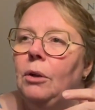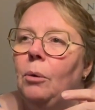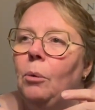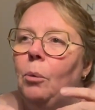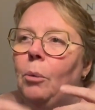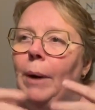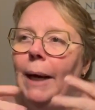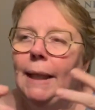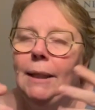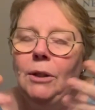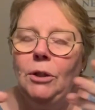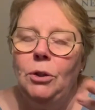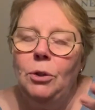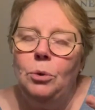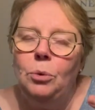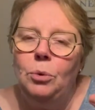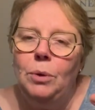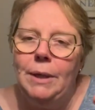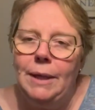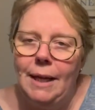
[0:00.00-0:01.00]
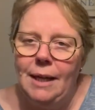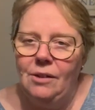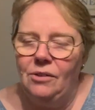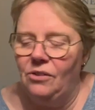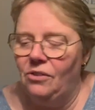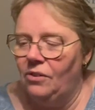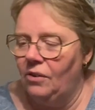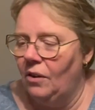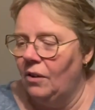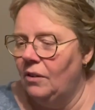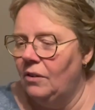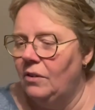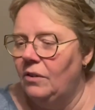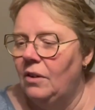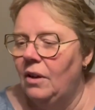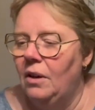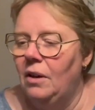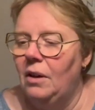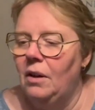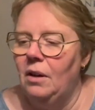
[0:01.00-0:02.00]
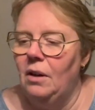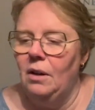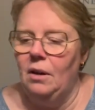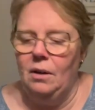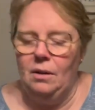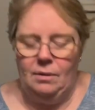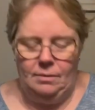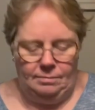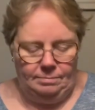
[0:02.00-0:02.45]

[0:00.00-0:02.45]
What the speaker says: when you knit the